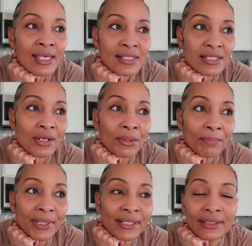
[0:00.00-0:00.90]
So,
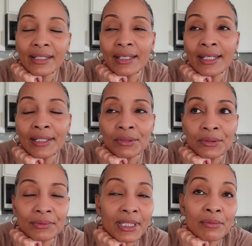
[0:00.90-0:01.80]
but
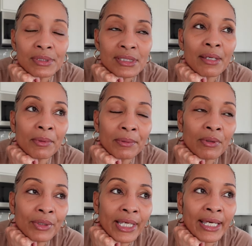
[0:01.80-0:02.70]
anywho, they were
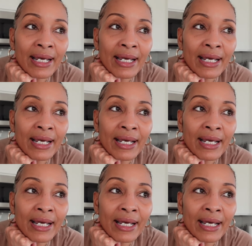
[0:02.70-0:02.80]
okay.